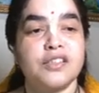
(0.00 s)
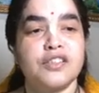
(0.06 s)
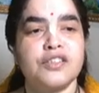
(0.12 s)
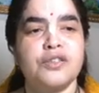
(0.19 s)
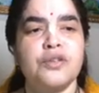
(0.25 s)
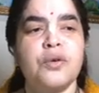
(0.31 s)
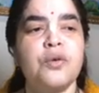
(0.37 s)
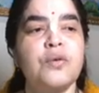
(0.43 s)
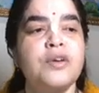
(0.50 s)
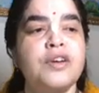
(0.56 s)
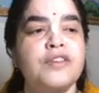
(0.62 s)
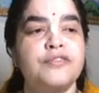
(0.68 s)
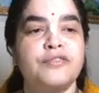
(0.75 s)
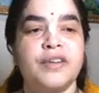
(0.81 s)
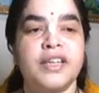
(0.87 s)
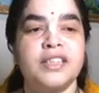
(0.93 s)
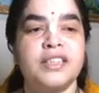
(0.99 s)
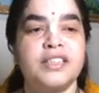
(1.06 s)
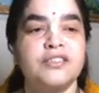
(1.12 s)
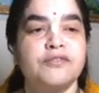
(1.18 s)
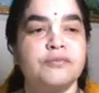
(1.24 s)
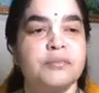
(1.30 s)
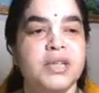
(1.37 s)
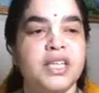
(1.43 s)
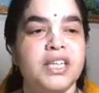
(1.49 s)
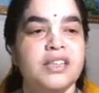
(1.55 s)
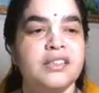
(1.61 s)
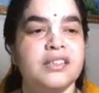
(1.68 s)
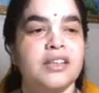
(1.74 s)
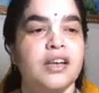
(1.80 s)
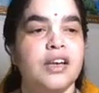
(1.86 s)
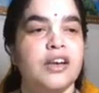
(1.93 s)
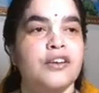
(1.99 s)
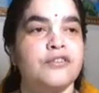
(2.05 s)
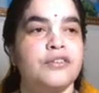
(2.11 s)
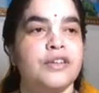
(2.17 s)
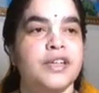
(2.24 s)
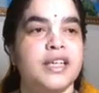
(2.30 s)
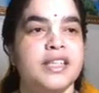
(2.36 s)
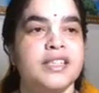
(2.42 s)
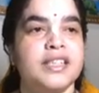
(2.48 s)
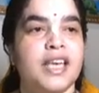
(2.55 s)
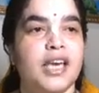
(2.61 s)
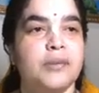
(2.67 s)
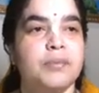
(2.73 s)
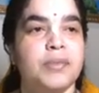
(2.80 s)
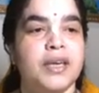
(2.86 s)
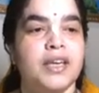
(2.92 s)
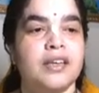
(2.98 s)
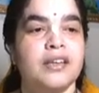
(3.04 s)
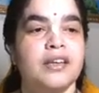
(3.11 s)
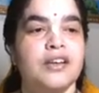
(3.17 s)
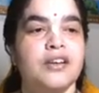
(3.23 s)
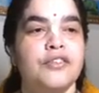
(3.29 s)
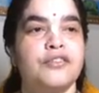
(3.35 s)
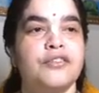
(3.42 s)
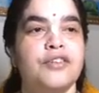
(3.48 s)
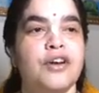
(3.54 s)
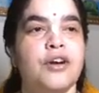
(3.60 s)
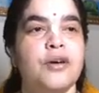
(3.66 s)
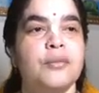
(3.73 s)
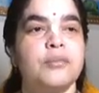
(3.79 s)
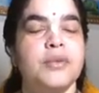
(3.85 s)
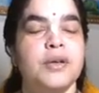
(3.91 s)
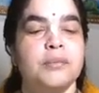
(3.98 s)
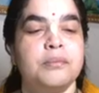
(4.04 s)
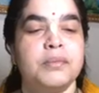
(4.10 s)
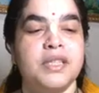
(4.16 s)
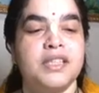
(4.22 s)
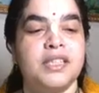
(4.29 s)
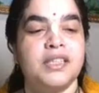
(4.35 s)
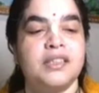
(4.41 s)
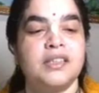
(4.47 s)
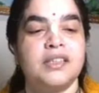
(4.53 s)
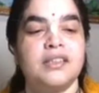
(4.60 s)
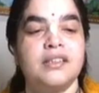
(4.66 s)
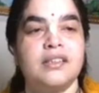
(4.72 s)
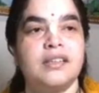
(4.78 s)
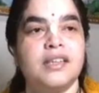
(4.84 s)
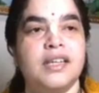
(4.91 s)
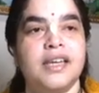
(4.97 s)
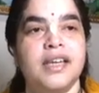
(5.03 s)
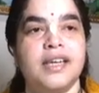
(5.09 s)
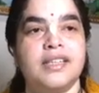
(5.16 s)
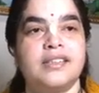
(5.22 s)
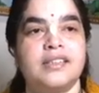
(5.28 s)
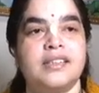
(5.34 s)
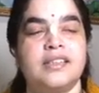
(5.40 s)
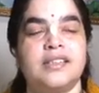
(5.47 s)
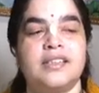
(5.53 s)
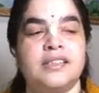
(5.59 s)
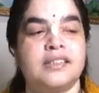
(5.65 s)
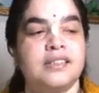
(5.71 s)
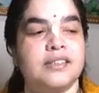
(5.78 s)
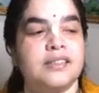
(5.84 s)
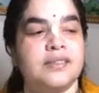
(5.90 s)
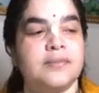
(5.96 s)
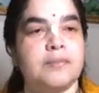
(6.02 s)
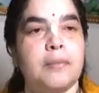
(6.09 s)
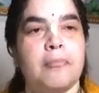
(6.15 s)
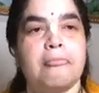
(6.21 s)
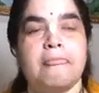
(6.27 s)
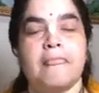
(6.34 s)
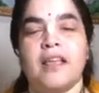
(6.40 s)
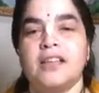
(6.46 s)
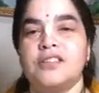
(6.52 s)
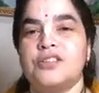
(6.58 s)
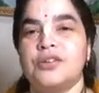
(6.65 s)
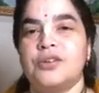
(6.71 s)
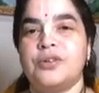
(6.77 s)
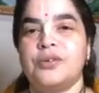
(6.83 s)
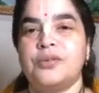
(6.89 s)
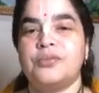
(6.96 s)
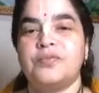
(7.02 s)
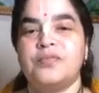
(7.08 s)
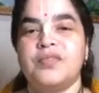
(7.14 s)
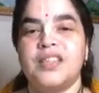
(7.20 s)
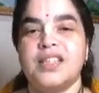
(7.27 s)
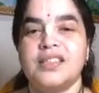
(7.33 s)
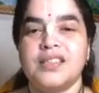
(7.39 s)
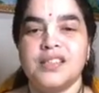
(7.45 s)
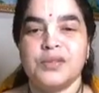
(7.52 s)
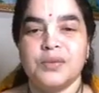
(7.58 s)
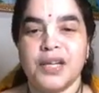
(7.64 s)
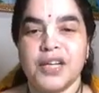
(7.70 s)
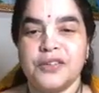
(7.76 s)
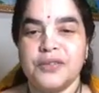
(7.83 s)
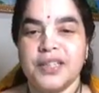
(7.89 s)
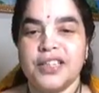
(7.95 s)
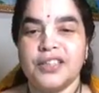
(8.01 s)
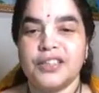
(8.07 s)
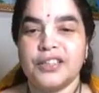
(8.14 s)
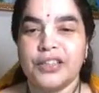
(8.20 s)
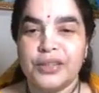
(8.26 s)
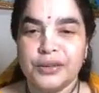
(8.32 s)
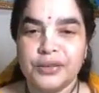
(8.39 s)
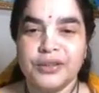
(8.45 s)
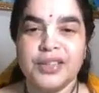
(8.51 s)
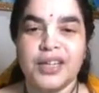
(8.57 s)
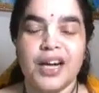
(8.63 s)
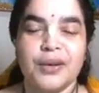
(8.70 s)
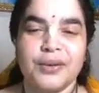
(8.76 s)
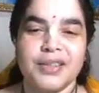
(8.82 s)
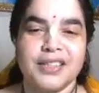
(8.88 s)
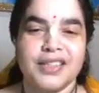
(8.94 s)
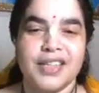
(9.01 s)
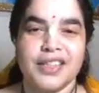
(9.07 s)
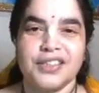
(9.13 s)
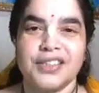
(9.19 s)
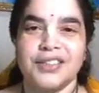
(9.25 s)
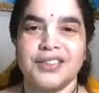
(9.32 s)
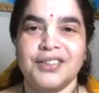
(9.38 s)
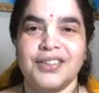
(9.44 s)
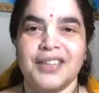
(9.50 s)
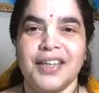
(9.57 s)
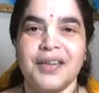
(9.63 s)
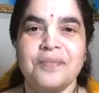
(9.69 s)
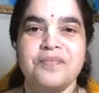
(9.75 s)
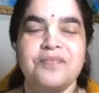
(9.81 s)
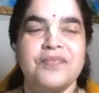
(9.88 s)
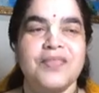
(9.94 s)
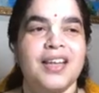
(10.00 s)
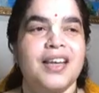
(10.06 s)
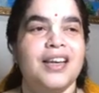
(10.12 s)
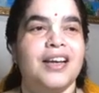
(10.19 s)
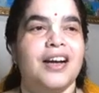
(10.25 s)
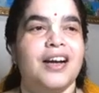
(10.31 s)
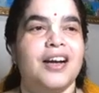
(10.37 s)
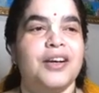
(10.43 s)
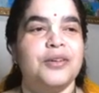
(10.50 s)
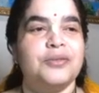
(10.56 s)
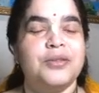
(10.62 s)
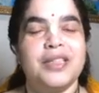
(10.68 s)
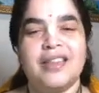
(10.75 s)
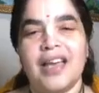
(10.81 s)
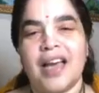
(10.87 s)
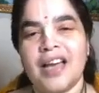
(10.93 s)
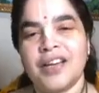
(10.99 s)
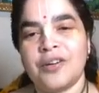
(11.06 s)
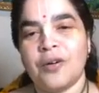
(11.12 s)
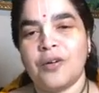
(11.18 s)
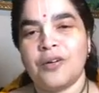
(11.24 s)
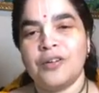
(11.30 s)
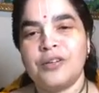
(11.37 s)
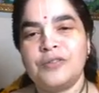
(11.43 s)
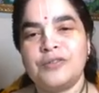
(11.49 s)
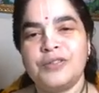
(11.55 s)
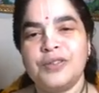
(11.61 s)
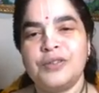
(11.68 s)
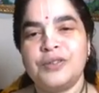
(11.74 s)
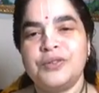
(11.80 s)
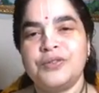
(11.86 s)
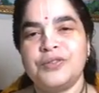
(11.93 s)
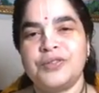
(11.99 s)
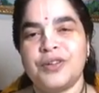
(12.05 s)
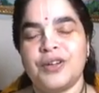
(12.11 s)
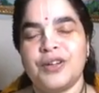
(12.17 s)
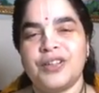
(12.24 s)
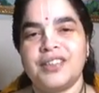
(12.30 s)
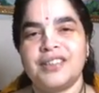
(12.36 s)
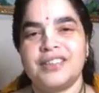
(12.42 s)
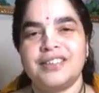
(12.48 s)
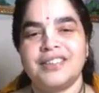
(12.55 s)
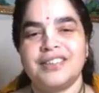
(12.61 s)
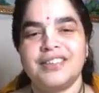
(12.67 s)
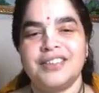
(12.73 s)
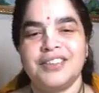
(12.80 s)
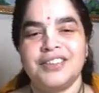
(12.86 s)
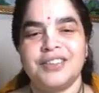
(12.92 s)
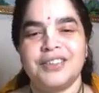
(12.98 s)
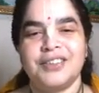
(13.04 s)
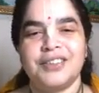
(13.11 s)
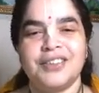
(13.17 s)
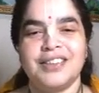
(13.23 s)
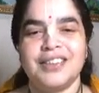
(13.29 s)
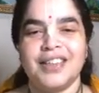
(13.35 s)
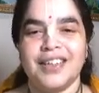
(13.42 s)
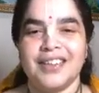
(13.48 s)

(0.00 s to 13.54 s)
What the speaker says: no effective means for escaping from material existence. So this is where we conclude our session today. We thank all of you for your